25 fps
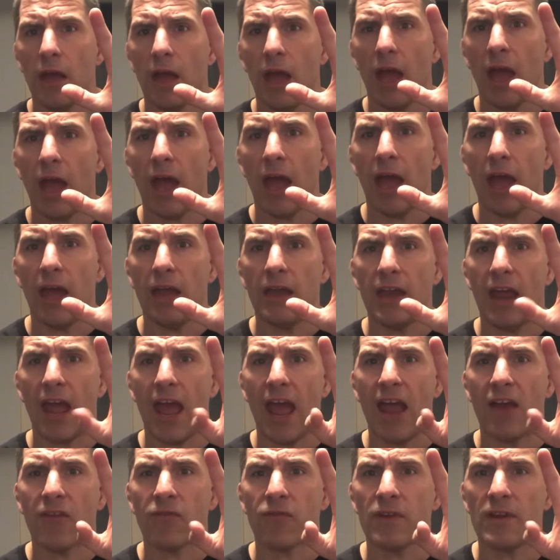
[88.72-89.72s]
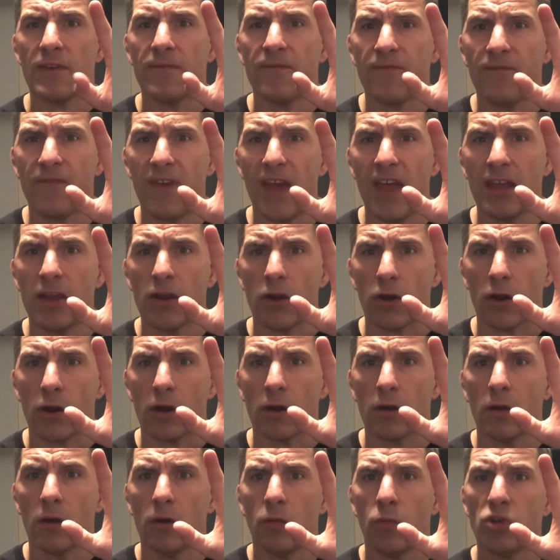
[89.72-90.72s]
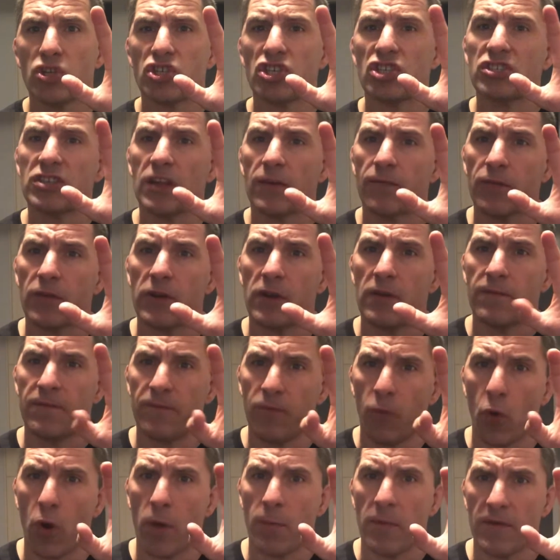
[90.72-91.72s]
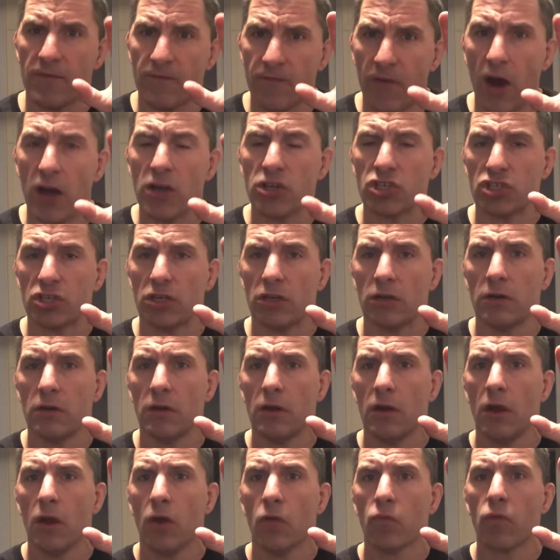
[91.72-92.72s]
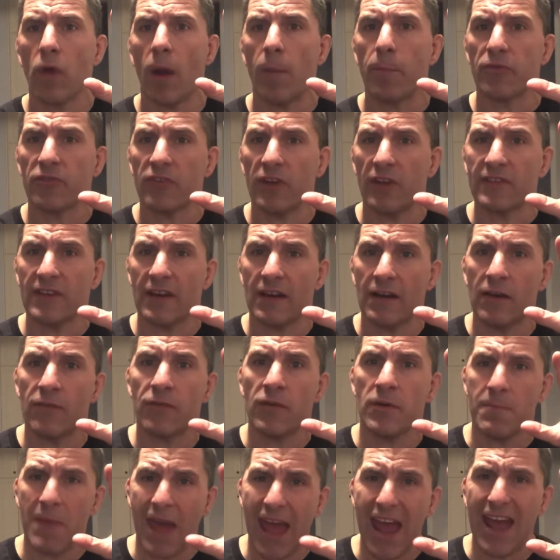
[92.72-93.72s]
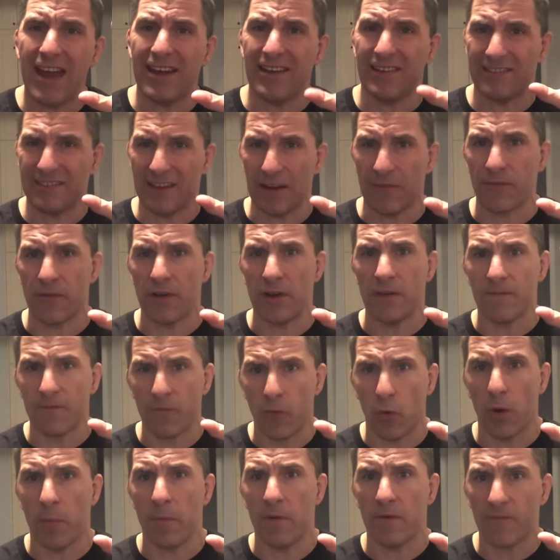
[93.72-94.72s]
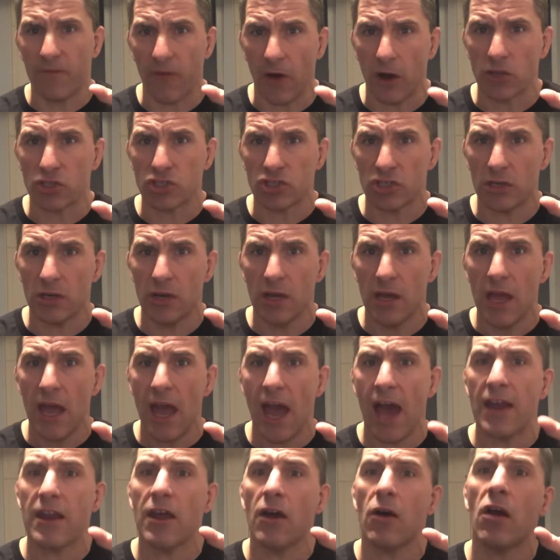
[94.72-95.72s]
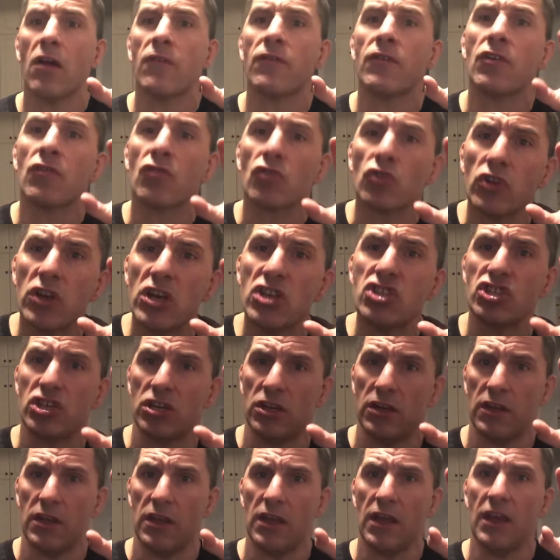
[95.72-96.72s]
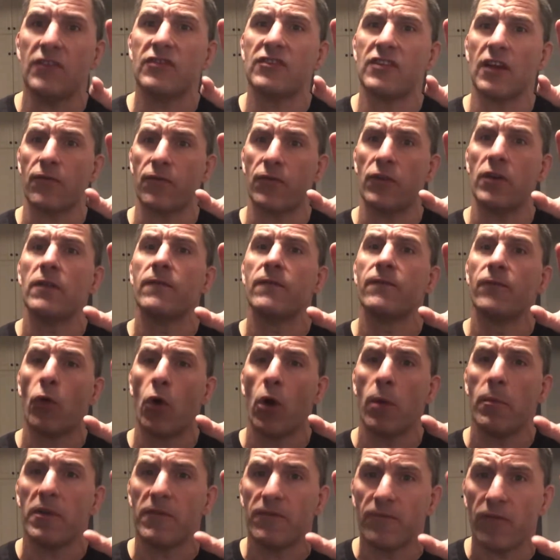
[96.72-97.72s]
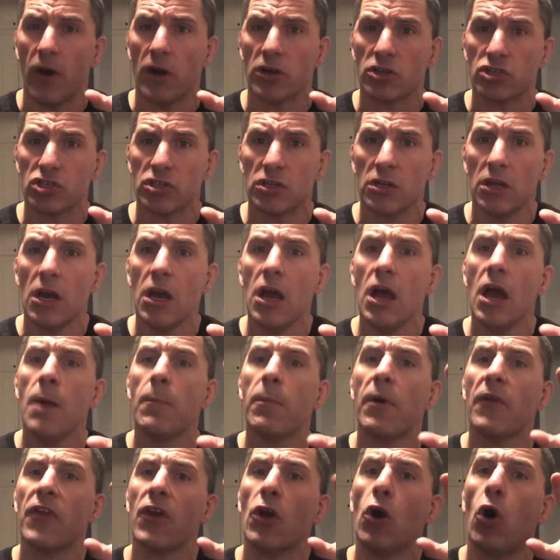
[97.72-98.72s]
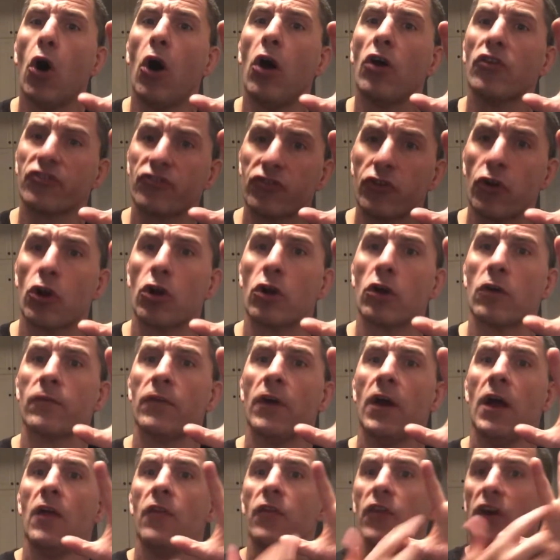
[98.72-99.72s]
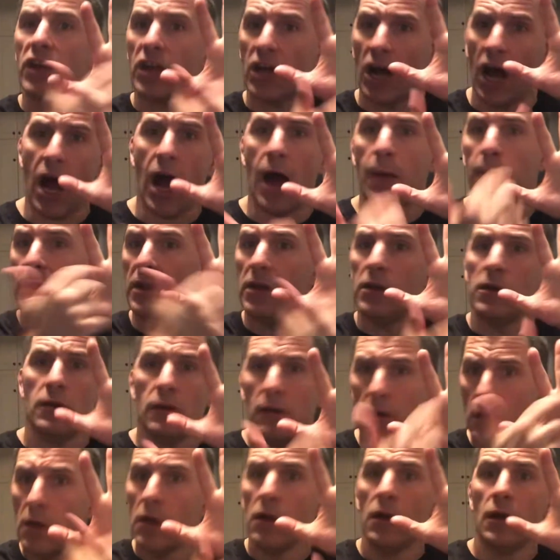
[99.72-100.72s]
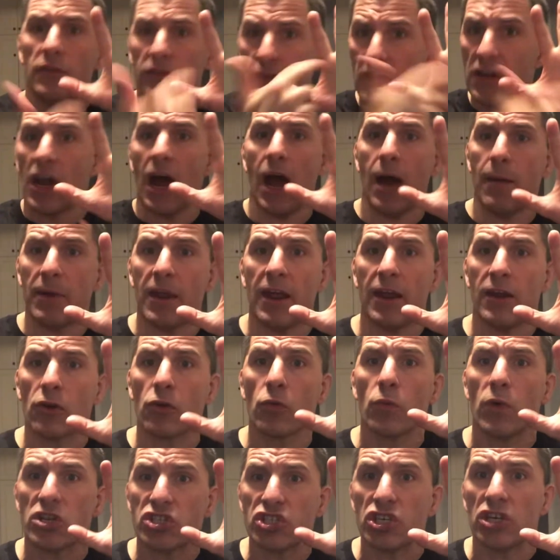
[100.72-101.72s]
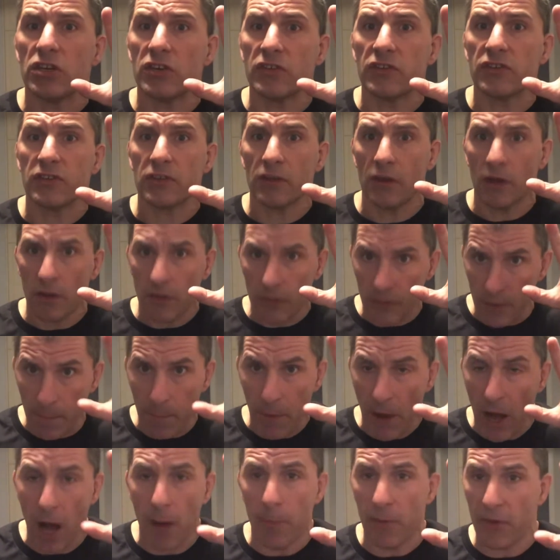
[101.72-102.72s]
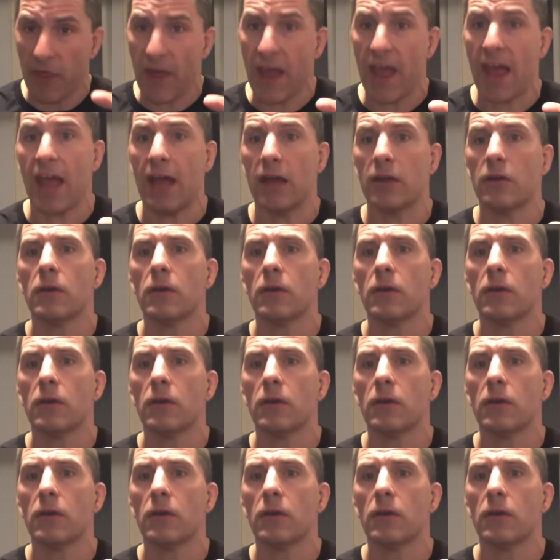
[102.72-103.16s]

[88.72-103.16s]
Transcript: And every finger, which is different in form and function, represents how every man is different in form and function, and how every religion is different in form and function. But they all serve the common denominator, which is the palm of the hand.